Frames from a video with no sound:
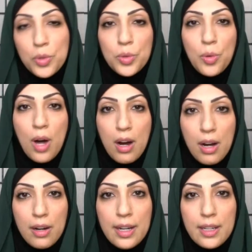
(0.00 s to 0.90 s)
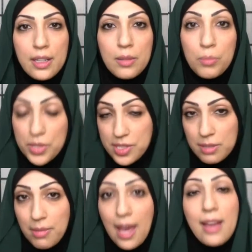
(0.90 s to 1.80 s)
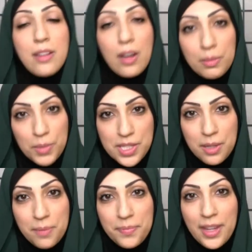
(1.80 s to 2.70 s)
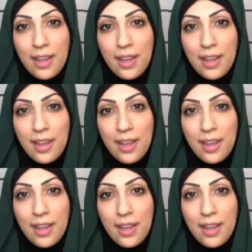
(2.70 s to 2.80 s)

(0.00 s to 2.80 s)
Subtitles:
who are Muslim and non-Muslim.